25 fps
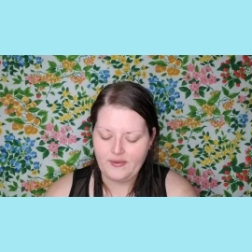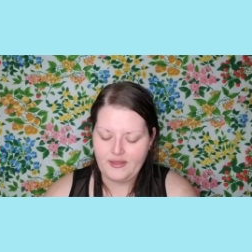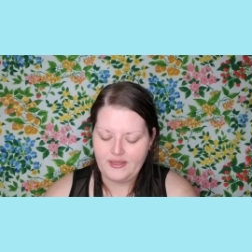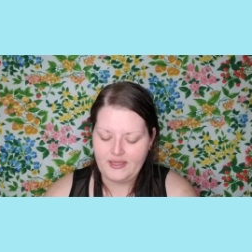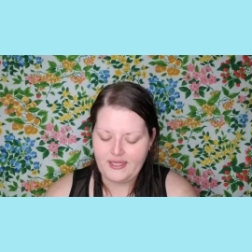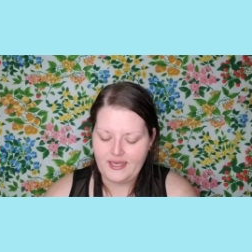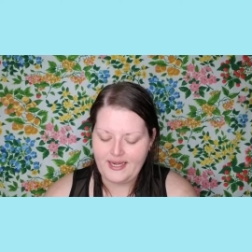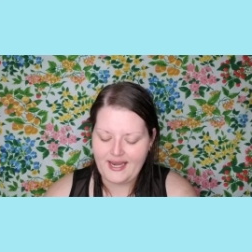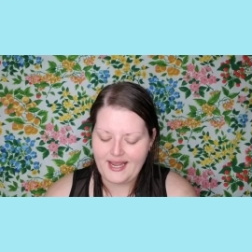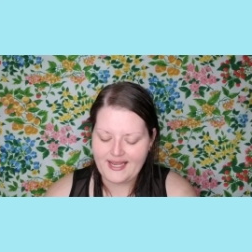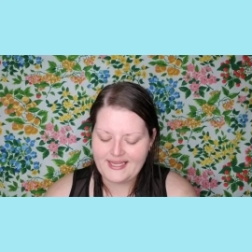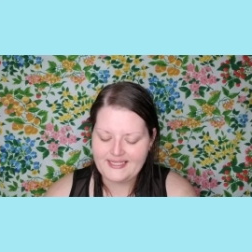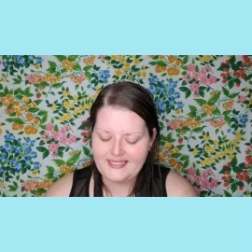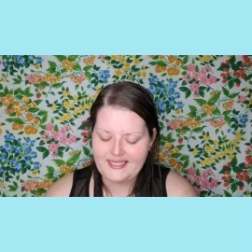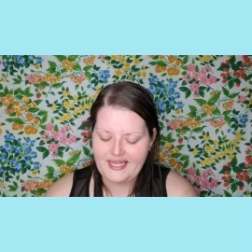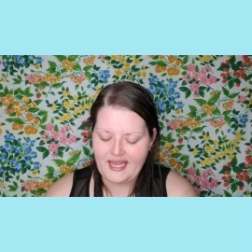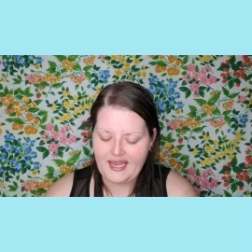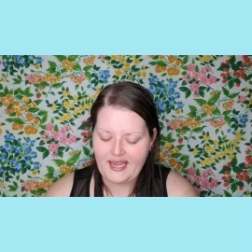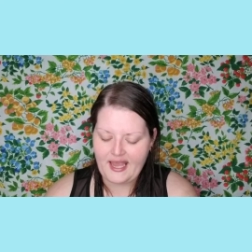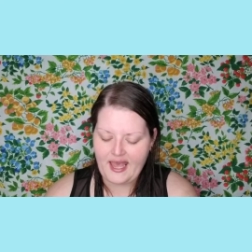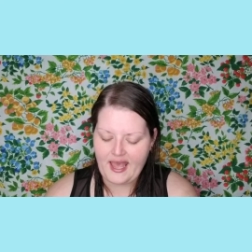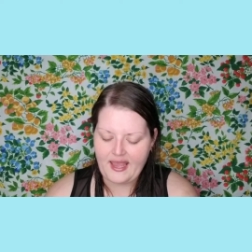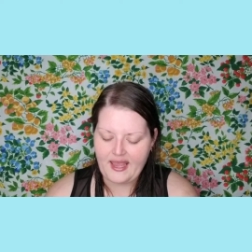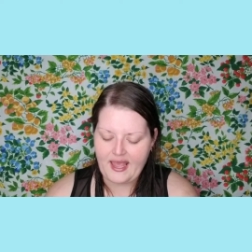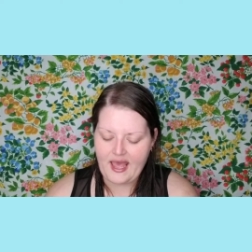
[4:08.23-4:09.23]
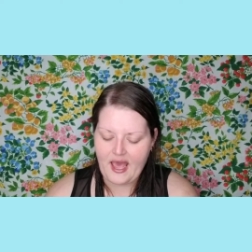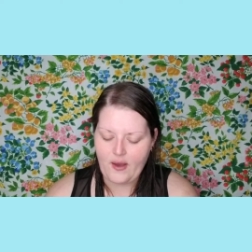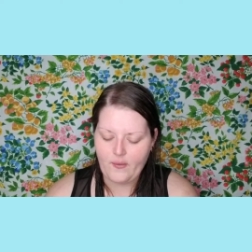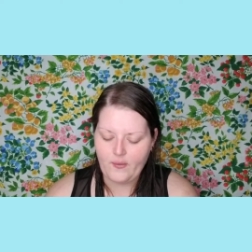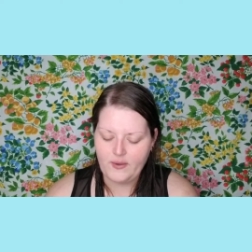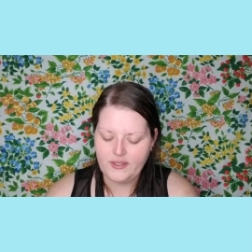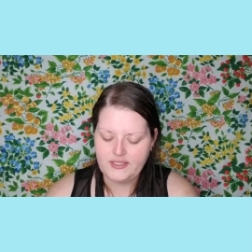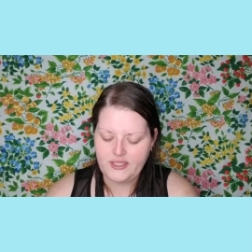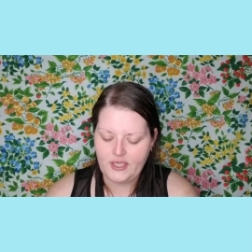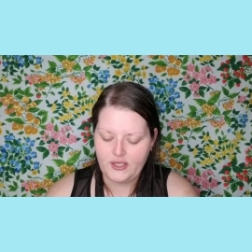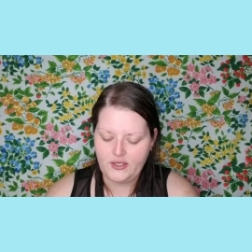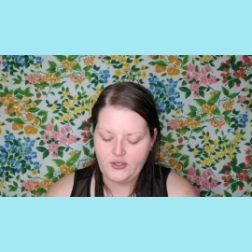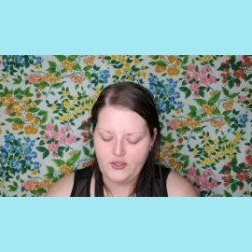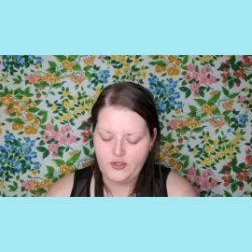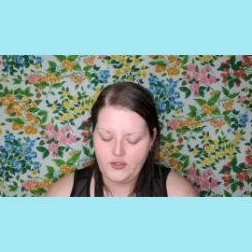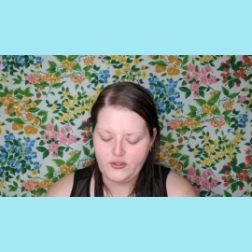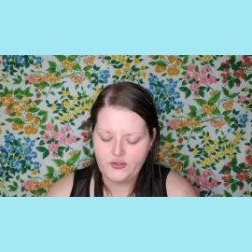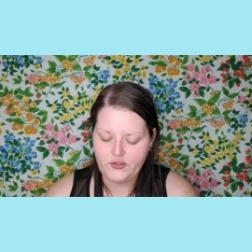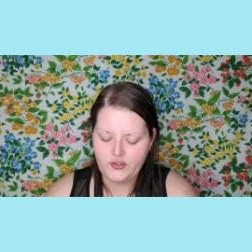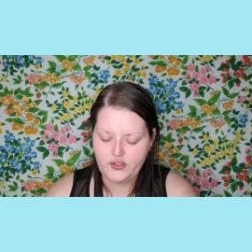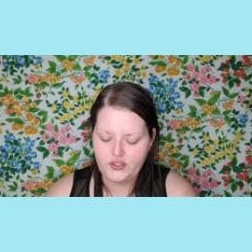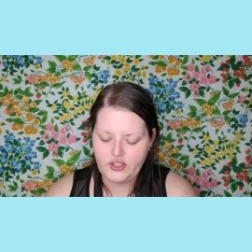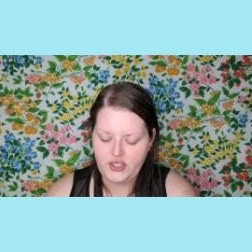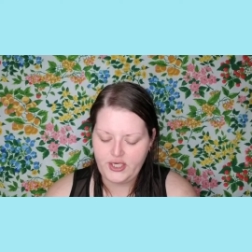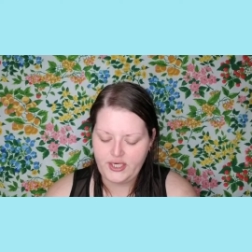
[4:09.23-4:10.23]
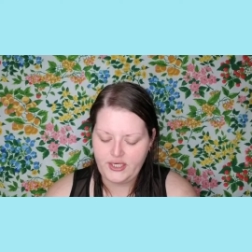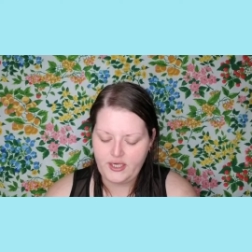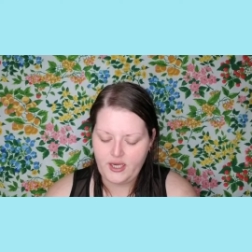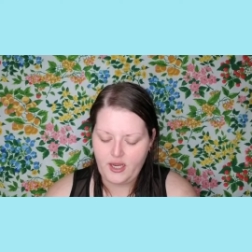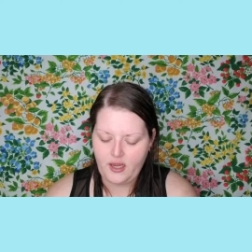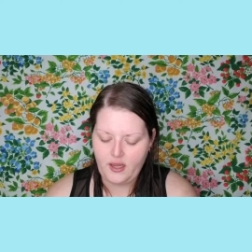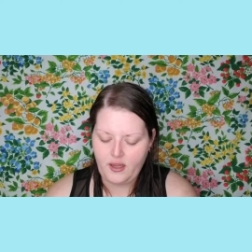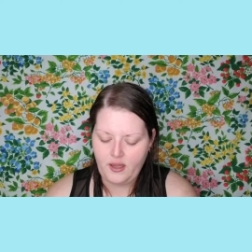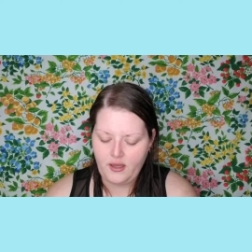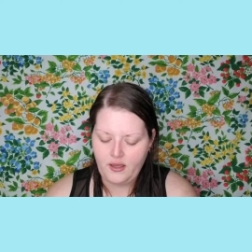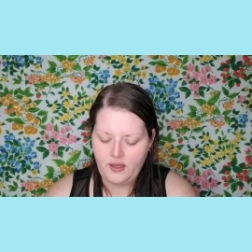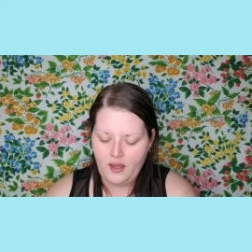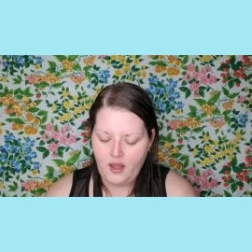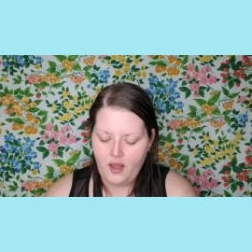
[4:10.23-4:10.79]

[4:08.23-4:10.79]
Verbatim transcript: The next thing I got was a Neutrogena